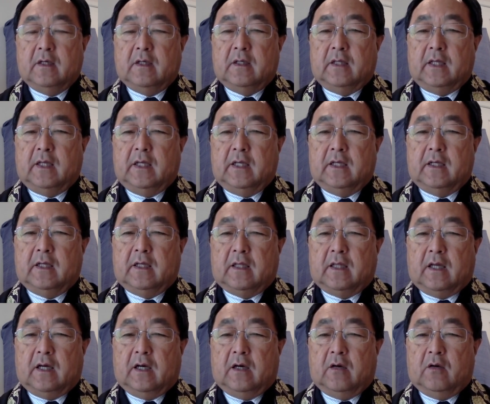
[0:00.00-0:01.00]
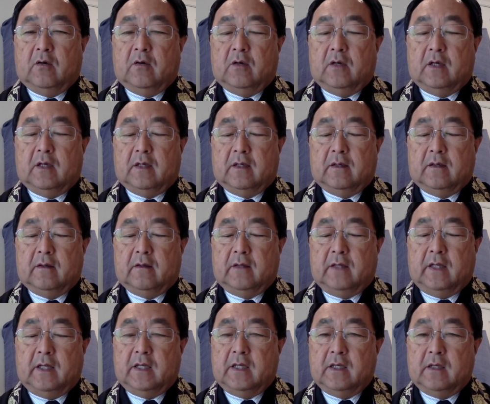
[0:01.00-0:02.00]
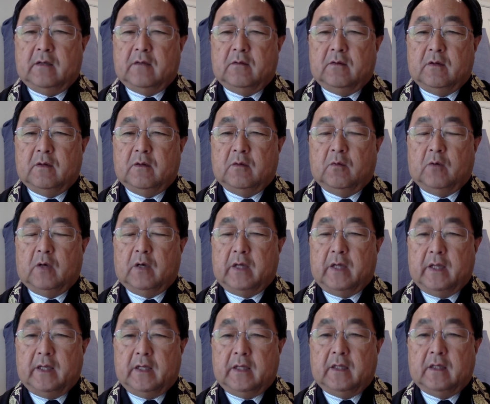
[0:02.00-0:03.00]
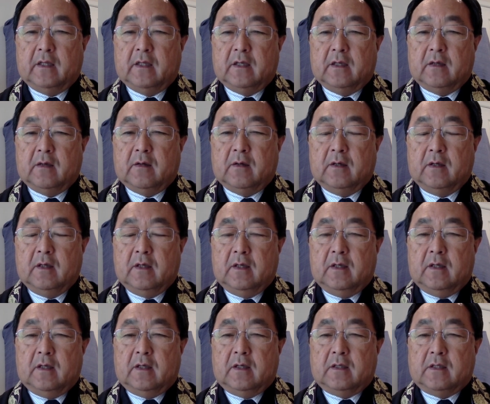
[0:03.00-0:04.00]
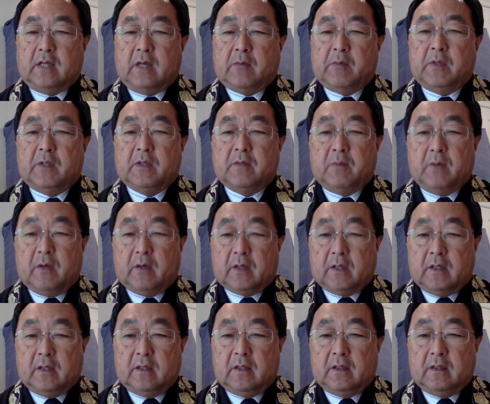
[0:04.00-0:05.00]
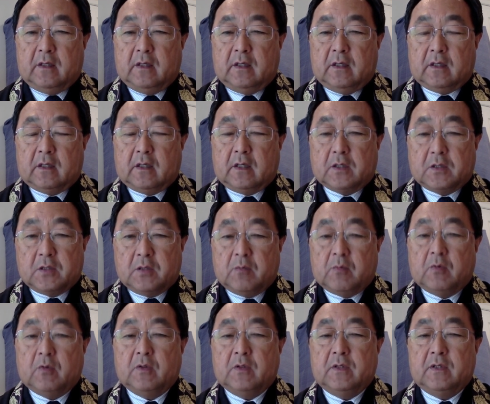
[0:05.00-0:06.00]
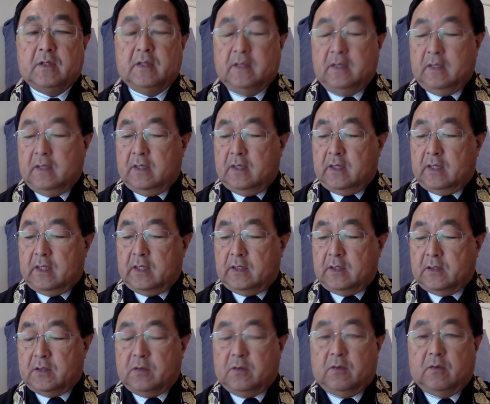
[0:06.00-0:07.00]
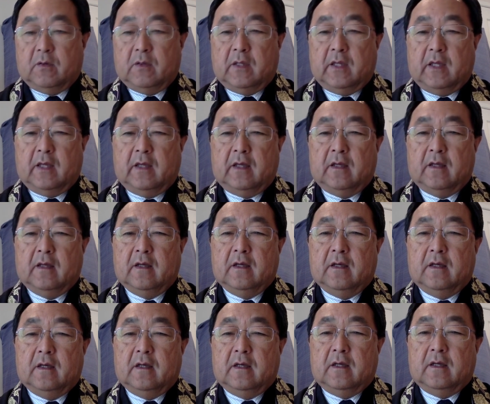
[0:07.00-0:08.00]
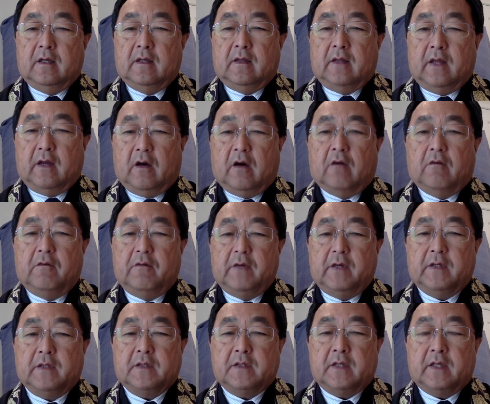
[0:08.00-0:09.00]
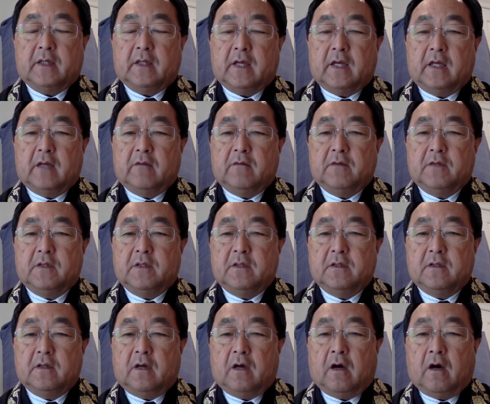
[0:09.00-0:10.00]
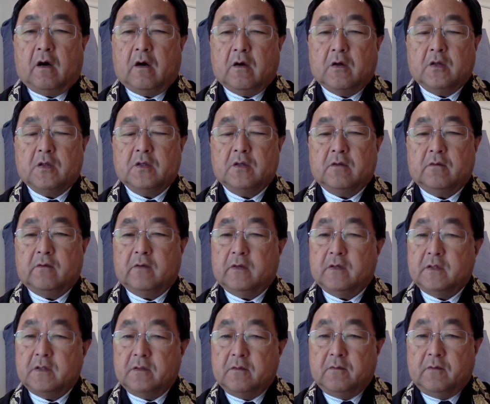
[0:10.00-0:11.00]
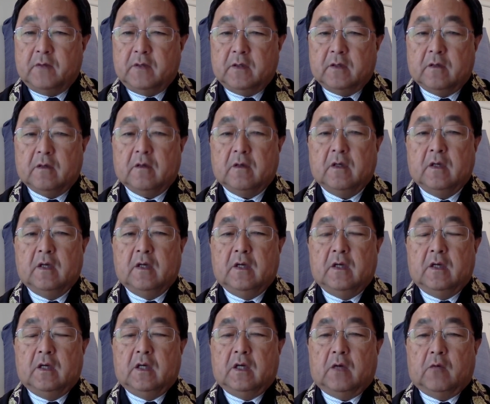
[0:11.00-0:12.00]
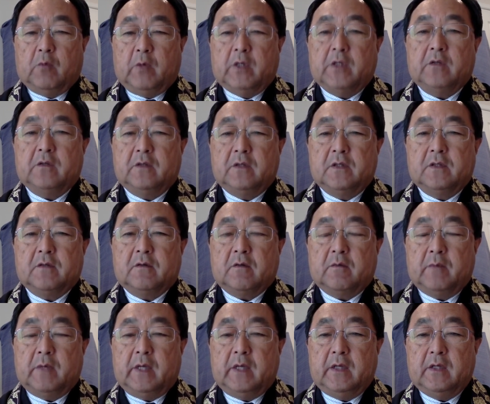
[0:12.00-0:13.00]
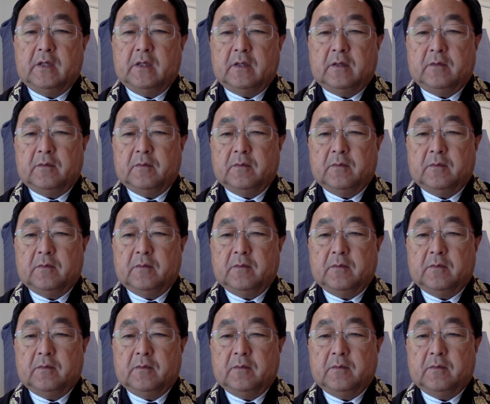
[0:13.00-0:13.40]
They didn't allow, they didn't want any Japanese American customers. And so they all faced that kind of harsh or very severe racial discrimination.